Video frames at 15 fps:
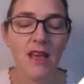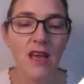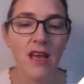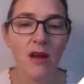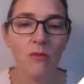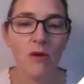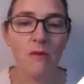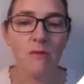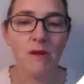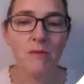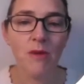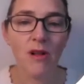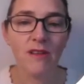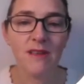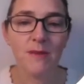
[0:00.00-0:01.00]
When we
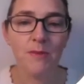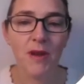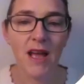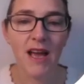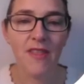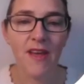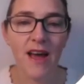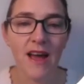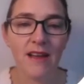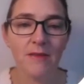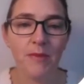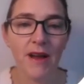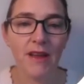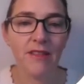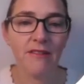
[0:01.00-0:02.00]
multiply that
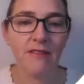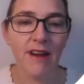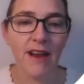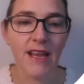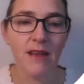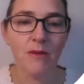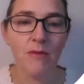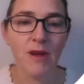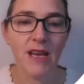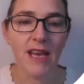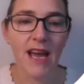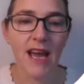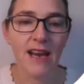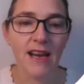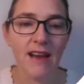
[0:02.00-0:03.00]
by 3, we
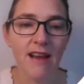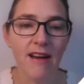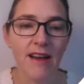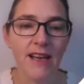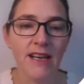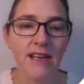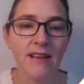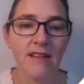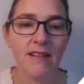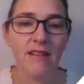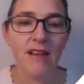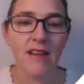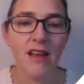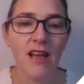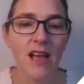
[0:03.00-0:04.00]
get 9.
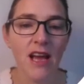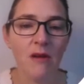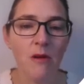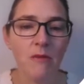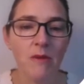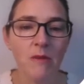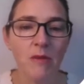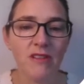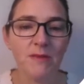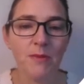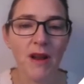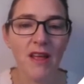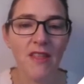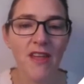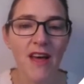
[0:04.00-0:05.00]
And when we
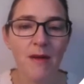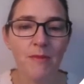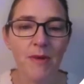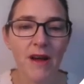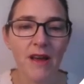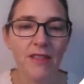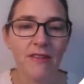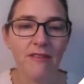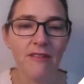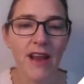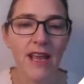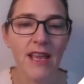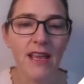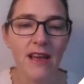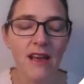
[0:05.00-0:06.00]
multiply that by
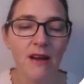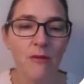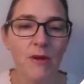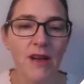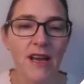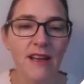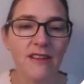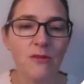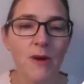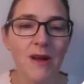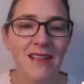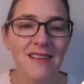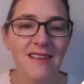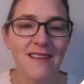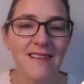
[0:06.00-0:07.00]
3, we get
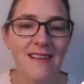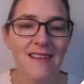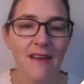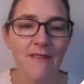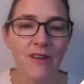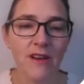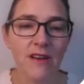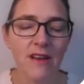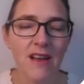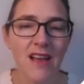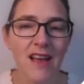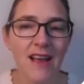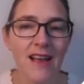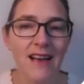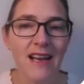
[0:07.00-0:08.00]
27.
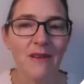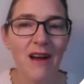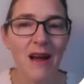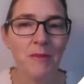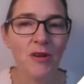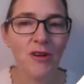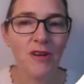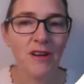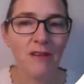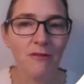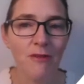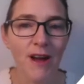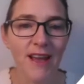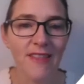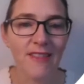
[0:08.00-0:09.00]
Now I'm not going to
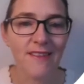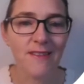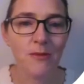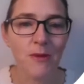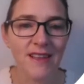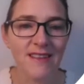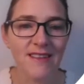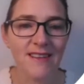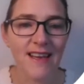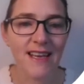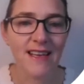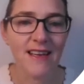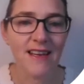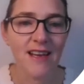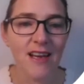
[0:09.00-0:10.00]
write the
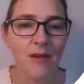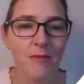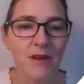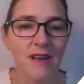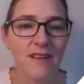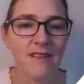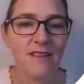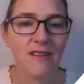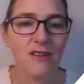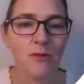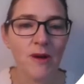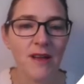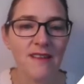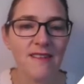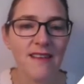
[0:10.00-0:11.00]
20 because the
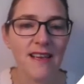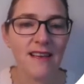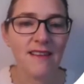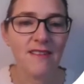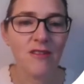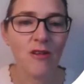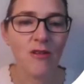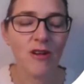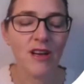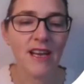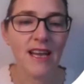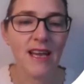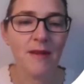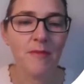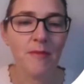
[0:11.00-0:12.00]
20 is not going
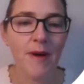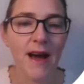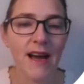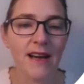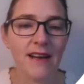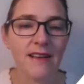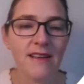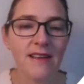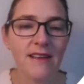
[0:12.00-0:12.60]
to impact